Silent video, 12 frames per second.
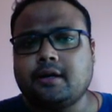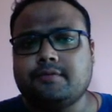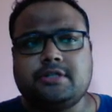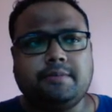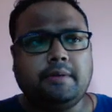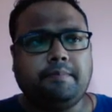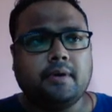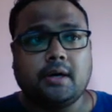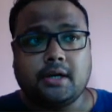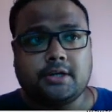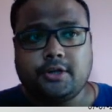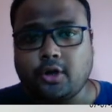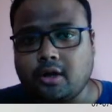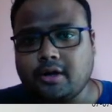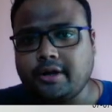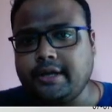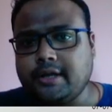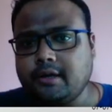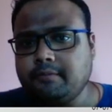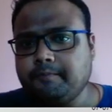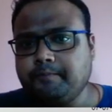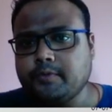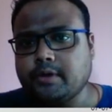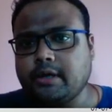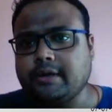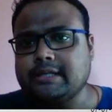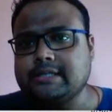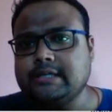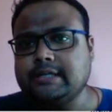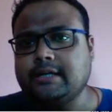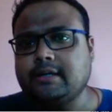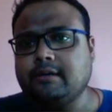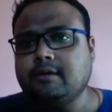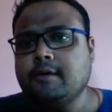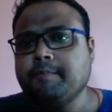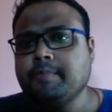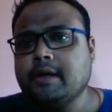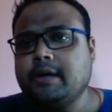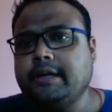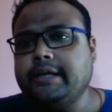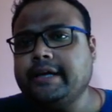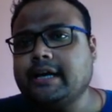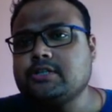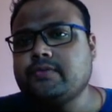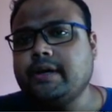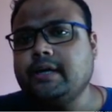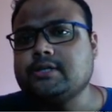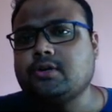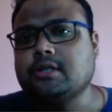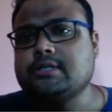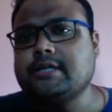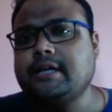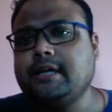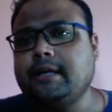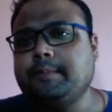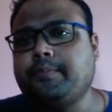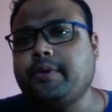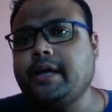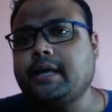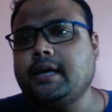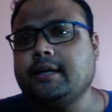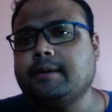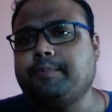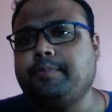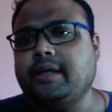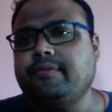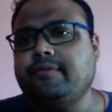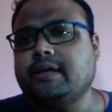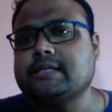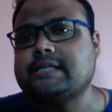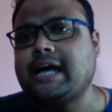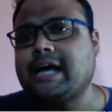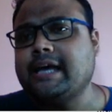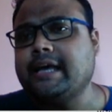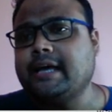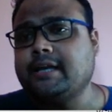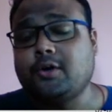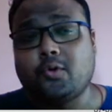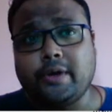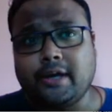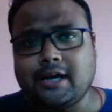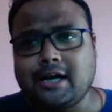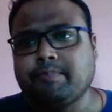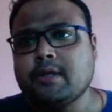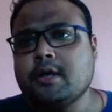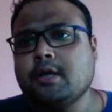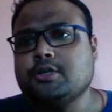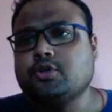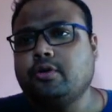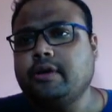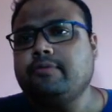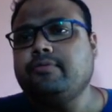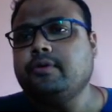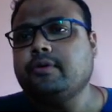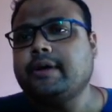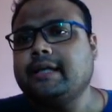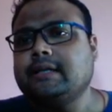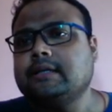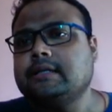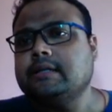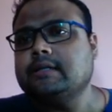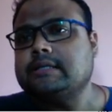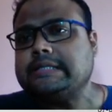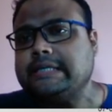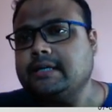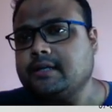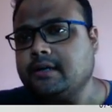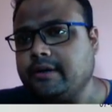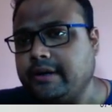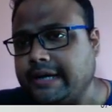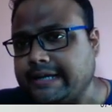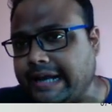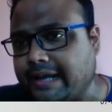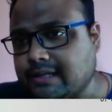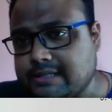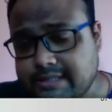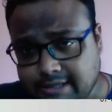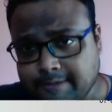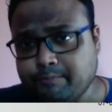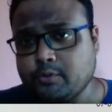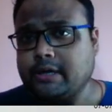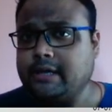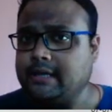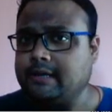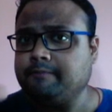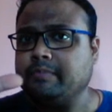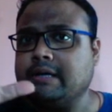of GBP dollar here, like you can see that DXY is constantly breaking the previous high and going up. So if you can see the red candles here, okay, then